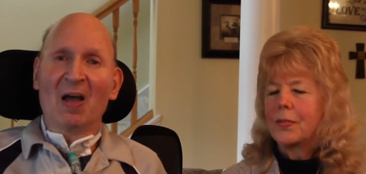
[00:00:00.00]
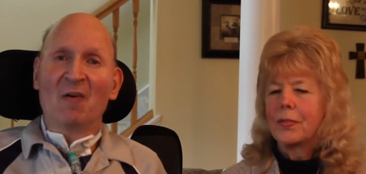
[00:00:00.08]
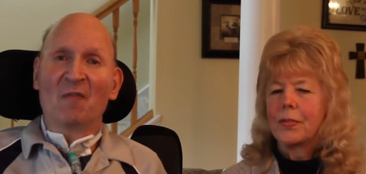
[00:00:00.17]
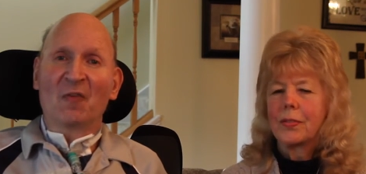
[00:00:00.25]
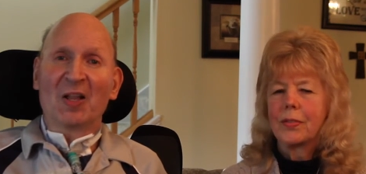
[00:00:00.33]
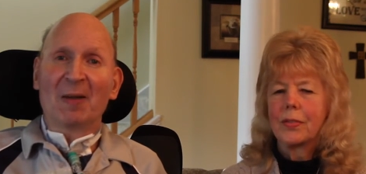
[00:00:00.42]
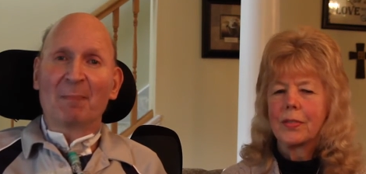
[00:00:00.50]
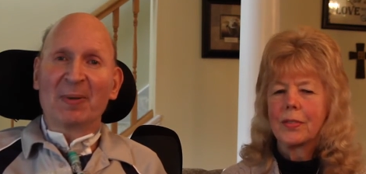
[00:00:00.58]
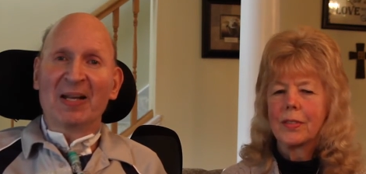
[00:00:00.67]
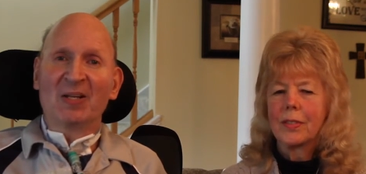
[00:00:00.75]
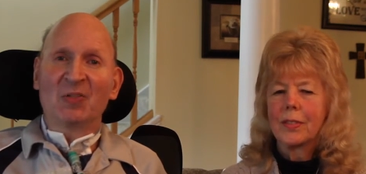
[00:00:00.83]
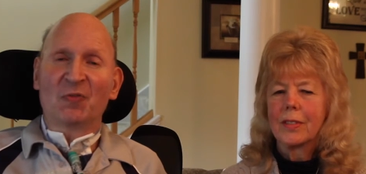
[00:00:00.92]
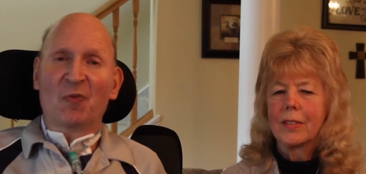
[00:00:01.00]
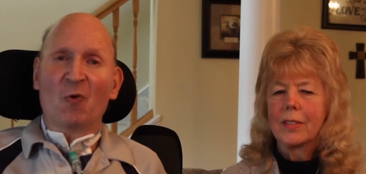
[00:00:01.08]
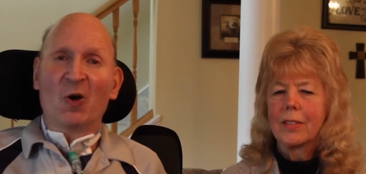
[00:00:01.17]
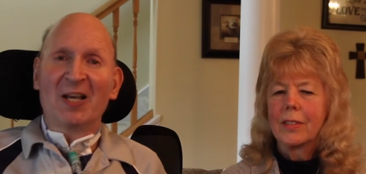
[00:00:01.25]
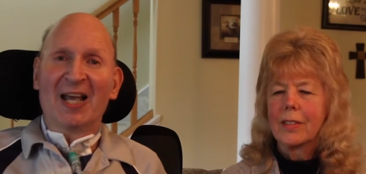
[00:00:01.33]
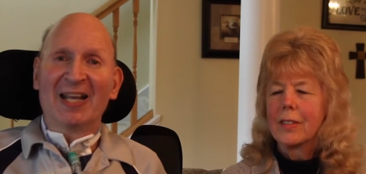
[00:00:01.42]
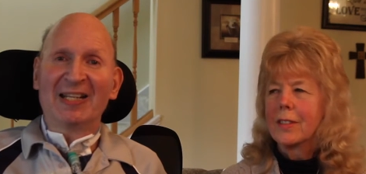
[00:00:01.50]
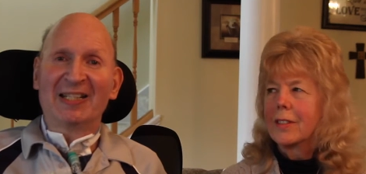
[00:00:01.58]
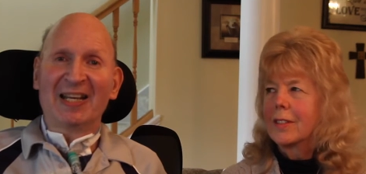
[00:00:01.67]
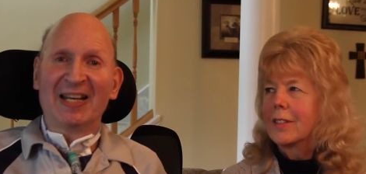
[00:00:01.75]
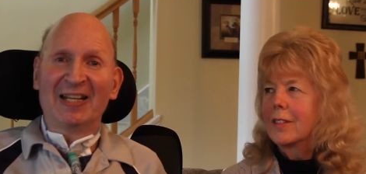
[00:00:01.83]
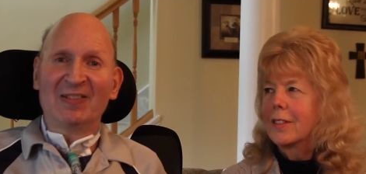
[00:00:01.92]
Speaker 1: Philippians four
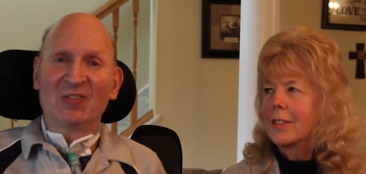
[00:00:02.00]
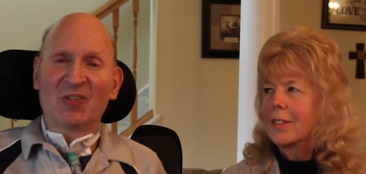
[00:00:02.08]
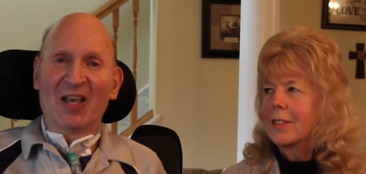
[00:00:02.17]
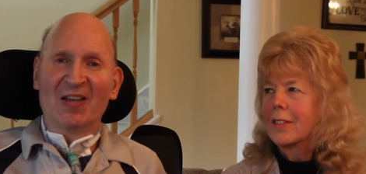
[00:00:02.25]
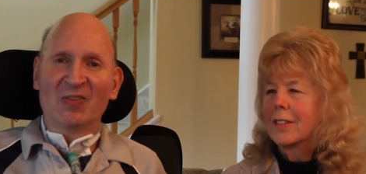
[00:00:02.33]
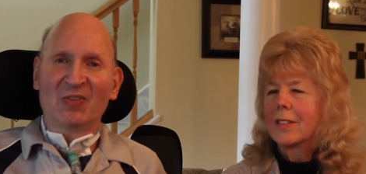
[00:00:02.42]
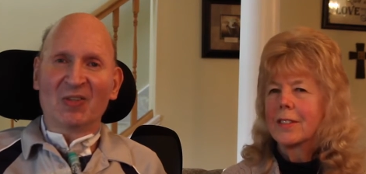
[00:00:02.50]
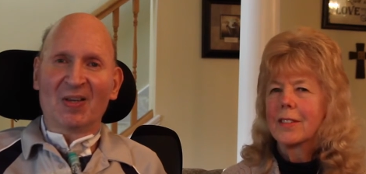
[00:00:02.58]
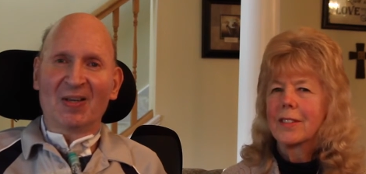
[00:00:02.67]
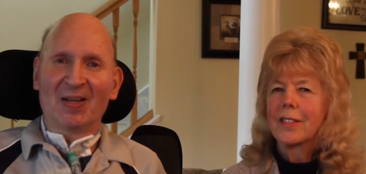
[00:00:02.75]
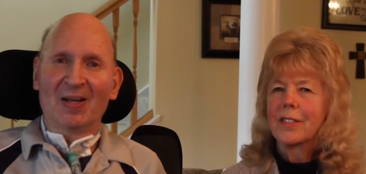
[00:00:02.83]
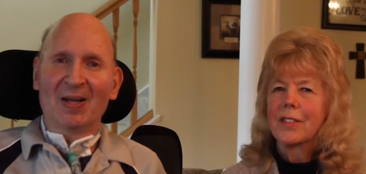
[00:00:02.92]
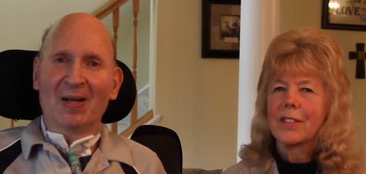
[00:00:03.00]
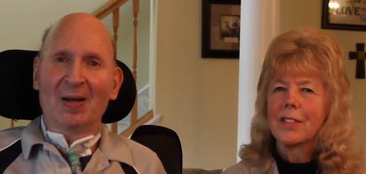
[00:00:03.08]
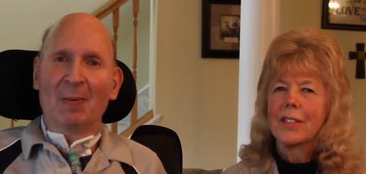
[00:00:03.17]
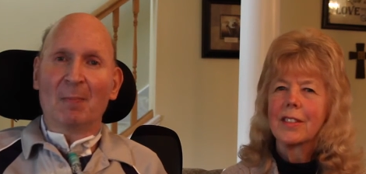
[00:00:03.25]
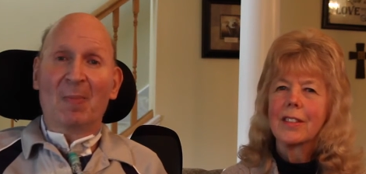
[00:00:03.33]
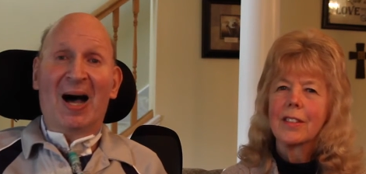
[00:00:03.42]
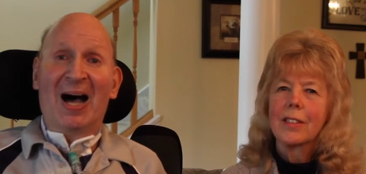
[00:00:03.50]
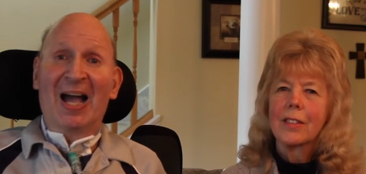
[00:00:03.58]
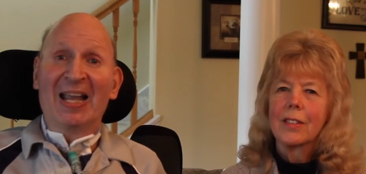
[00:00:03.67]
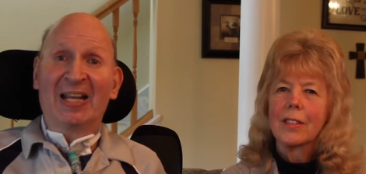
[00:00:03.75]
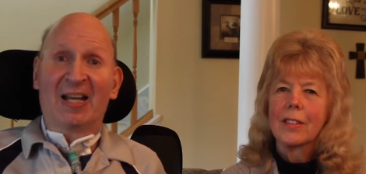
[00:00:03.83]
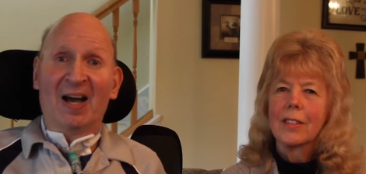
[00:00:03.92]
nineteen says, my
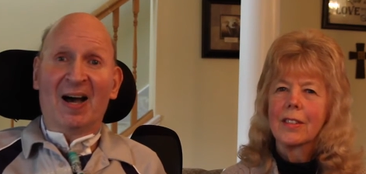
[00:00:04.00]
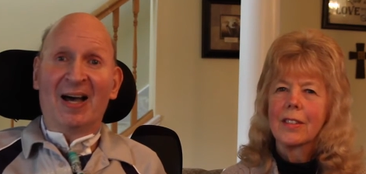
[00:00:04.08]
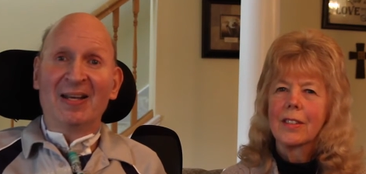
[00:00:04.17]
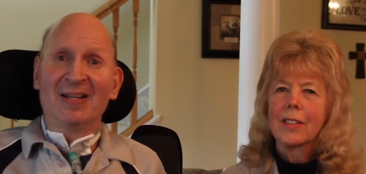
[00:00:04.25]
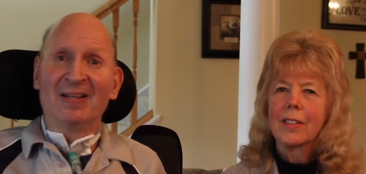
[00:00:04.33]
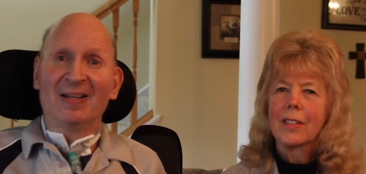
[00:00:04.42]
God